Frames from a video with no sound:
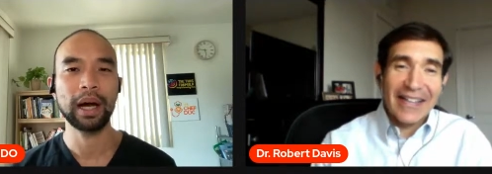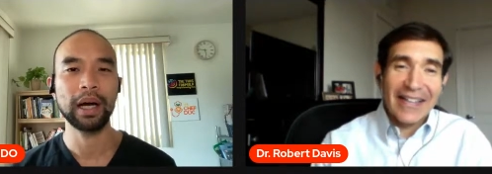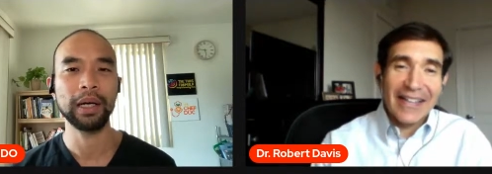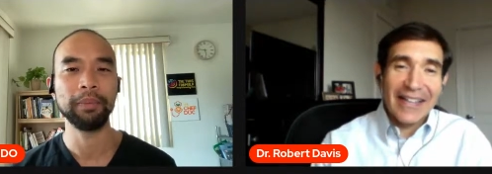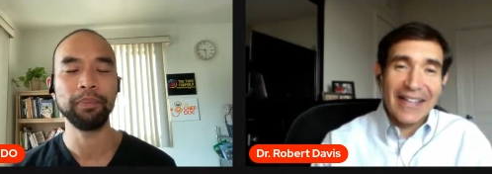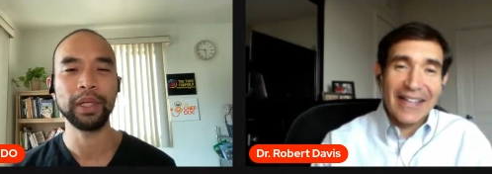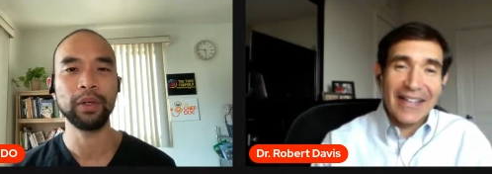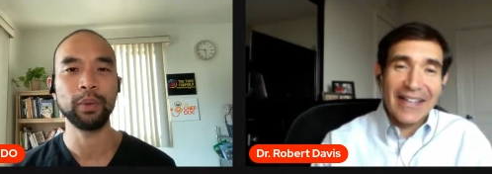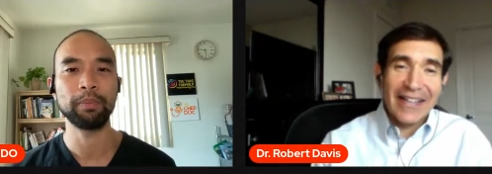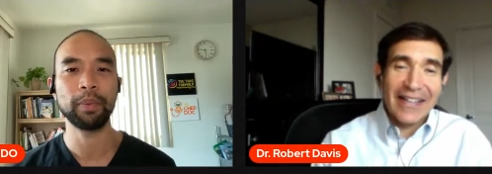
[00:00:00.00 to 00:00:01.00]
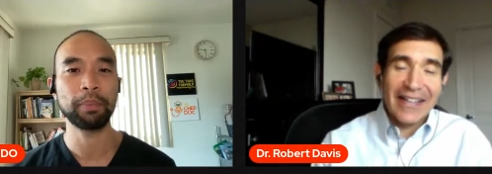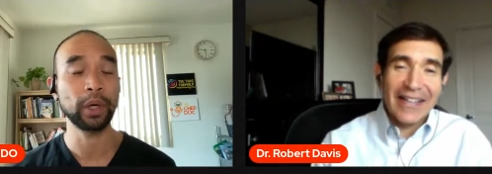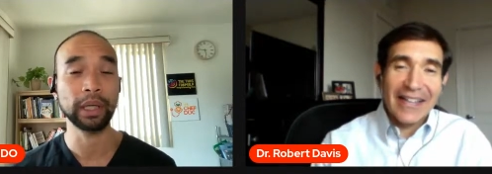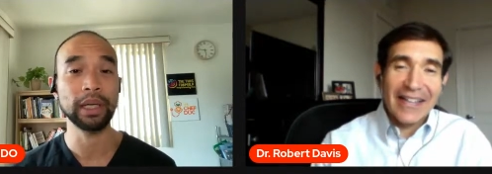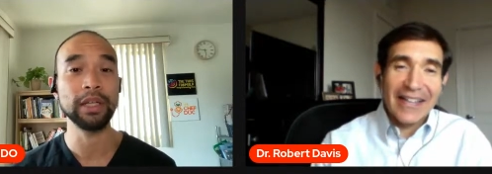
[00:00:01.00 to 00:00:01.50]
Speaker 1: Um, you know,
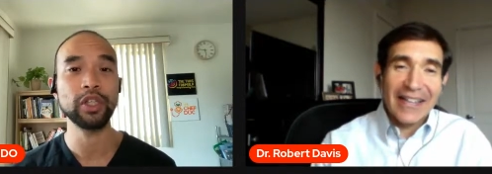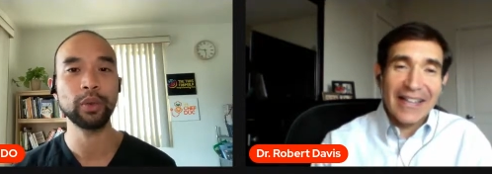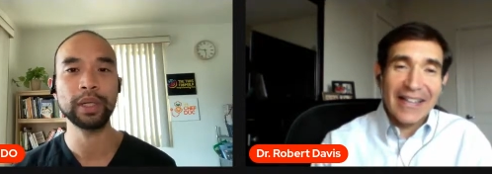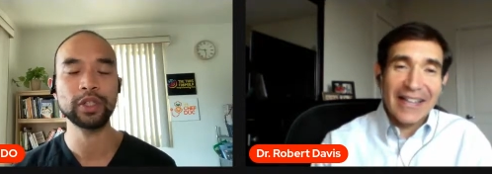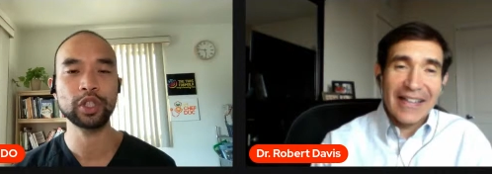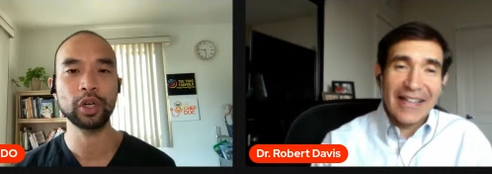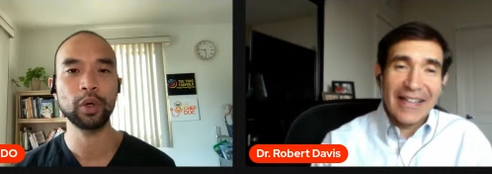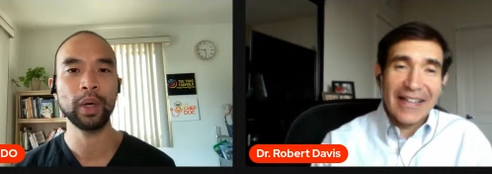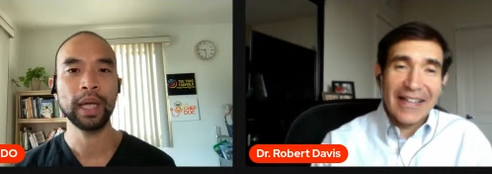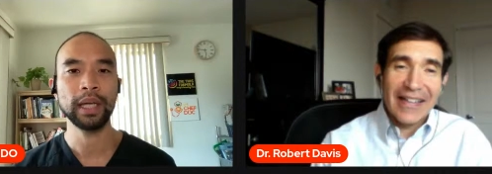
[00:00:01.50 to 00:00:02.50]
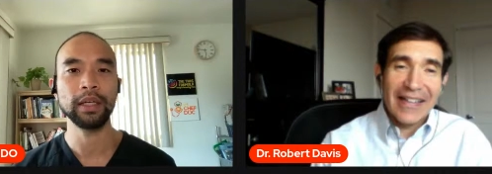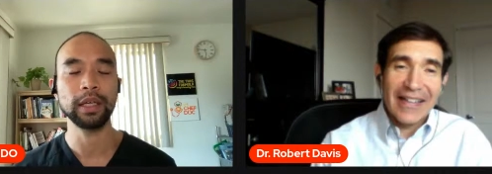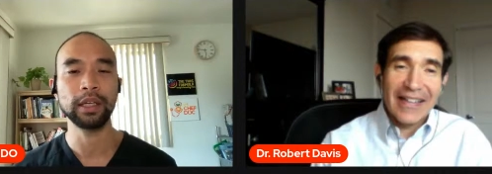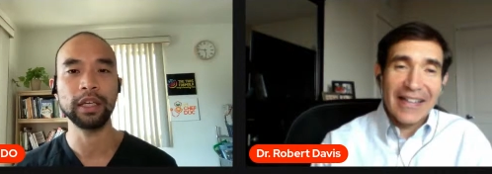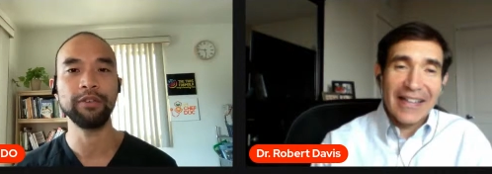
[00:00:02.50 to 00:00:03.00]
putting into it so
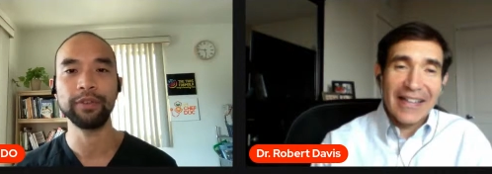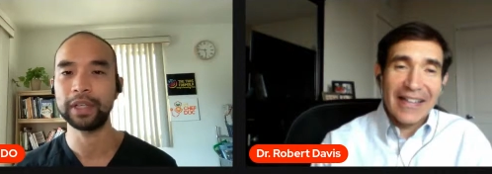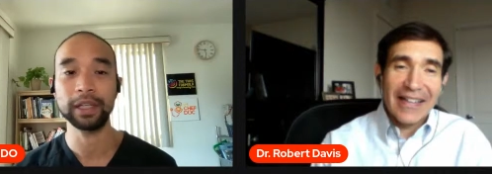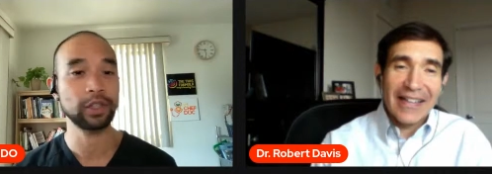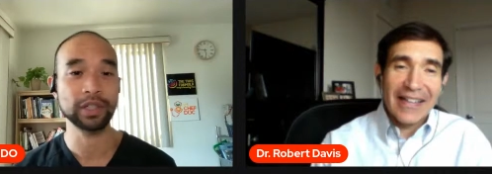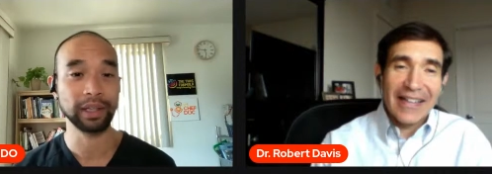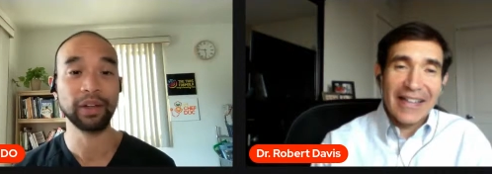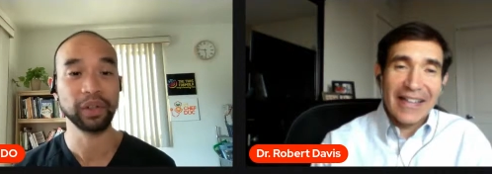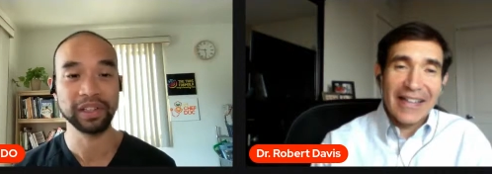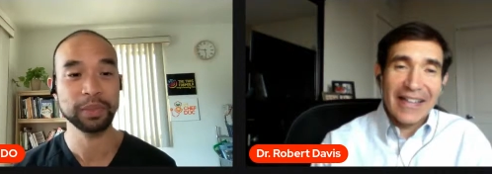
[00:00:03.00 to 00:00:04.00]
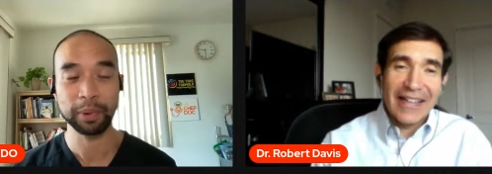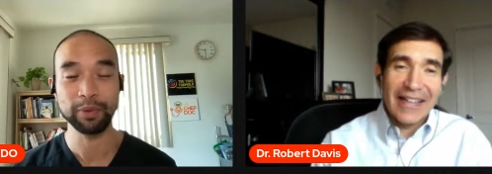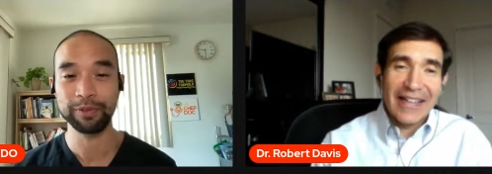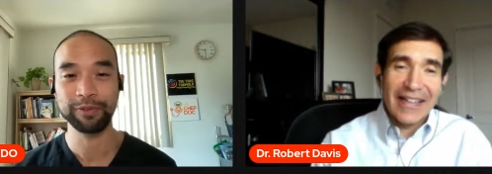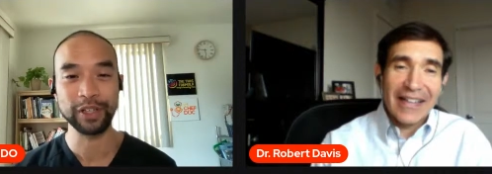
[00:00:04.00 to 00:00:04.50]
he could give he just literally
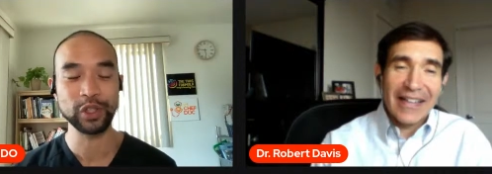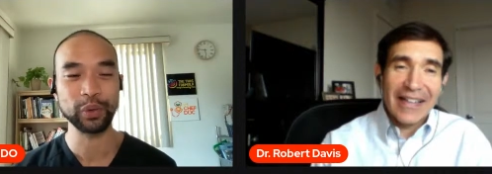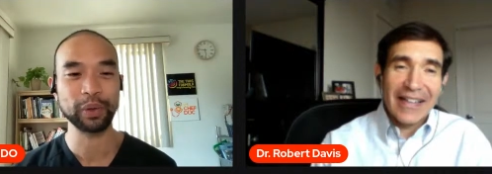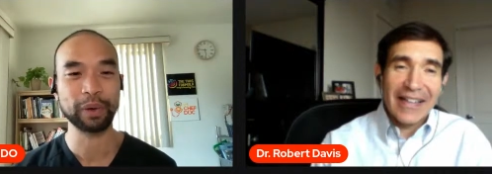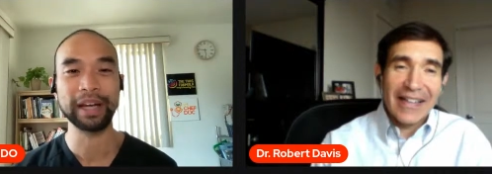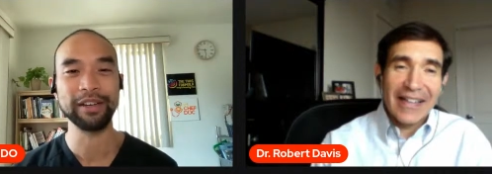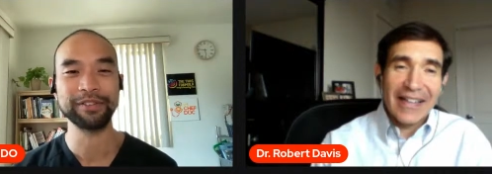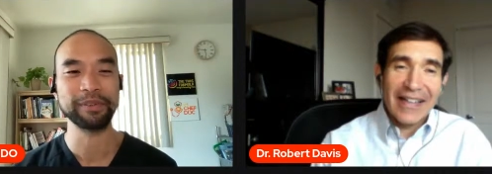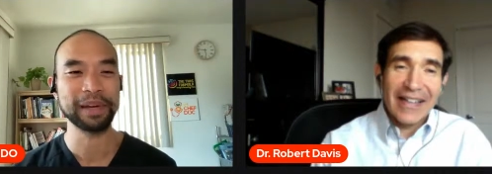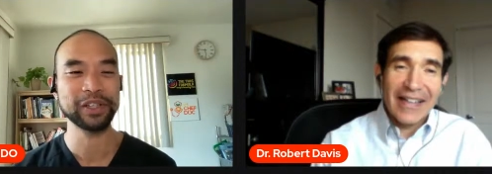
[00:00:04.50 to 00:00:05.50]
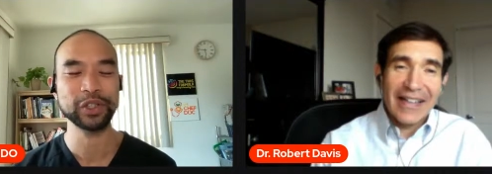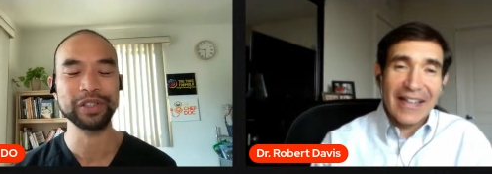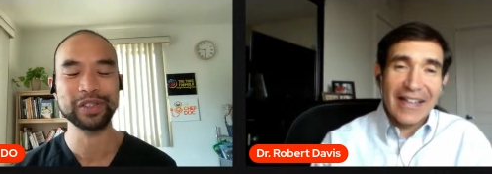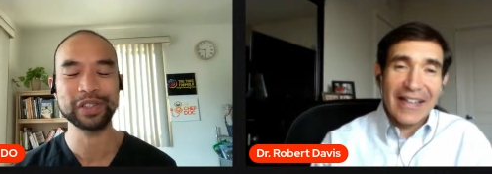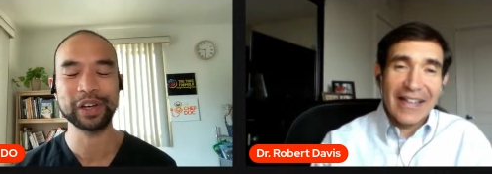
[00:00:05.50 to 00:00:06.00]
spoon feed you the right
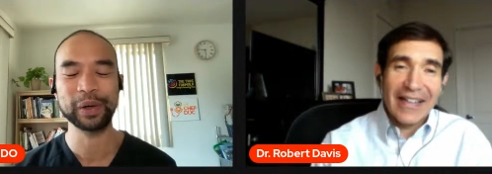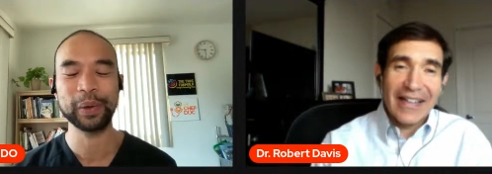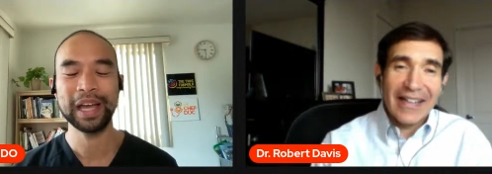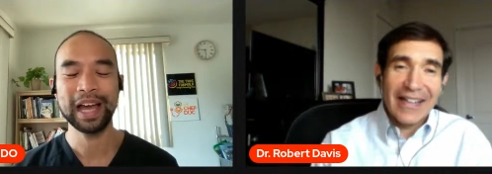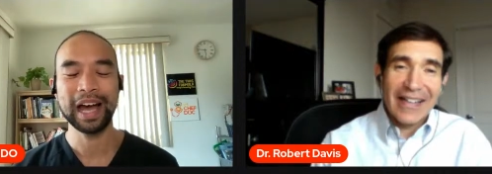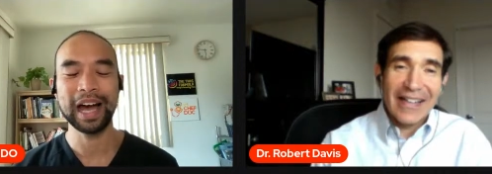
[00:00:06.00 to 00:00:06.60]
information so